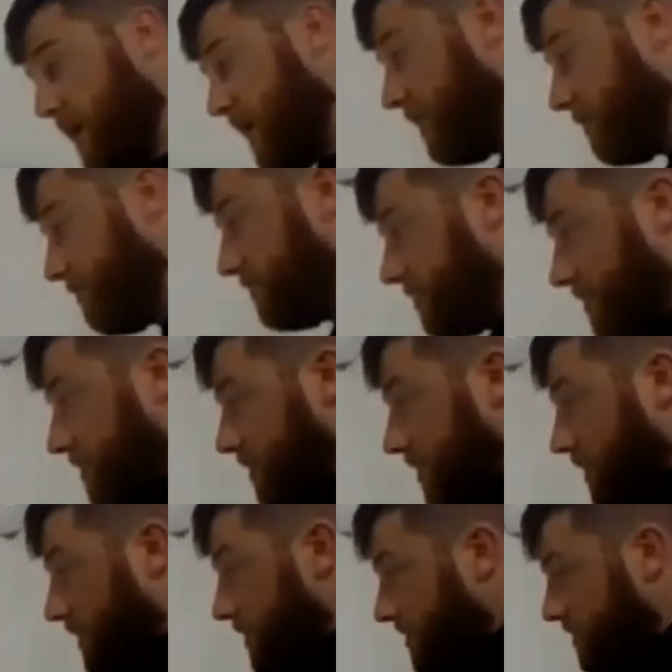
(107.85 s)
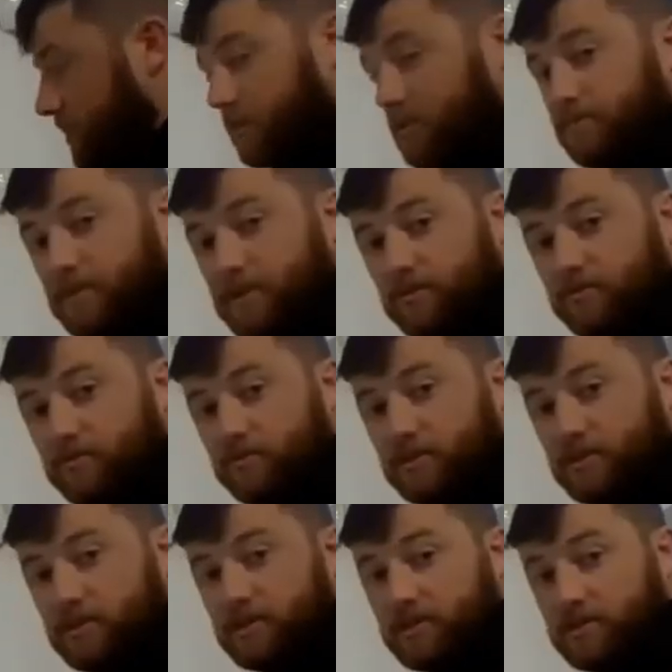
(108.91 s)
everything inside the boundary
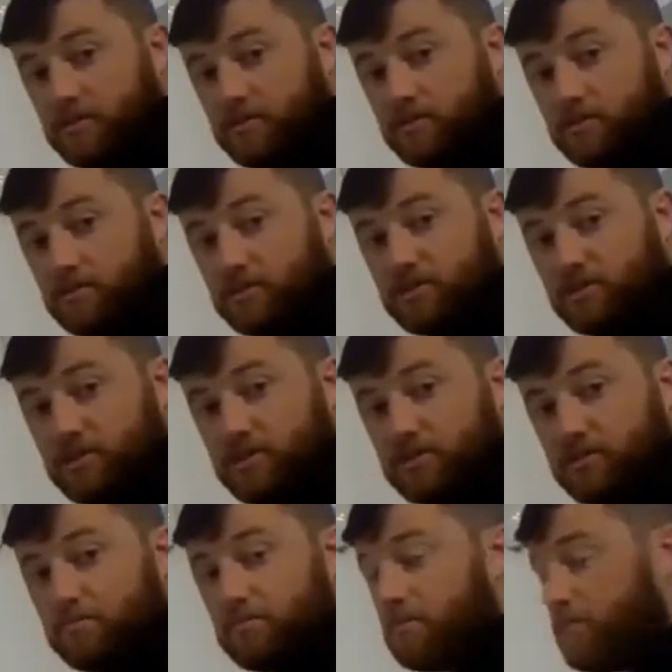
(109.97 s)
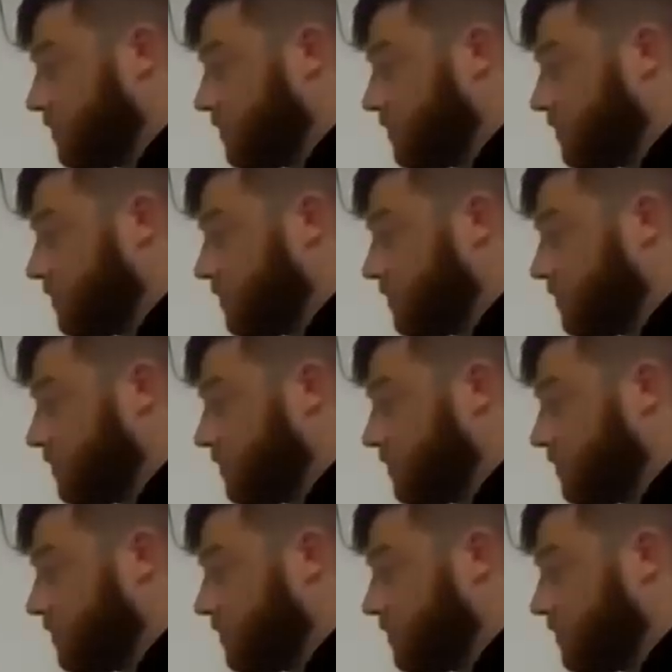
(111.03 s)
is the system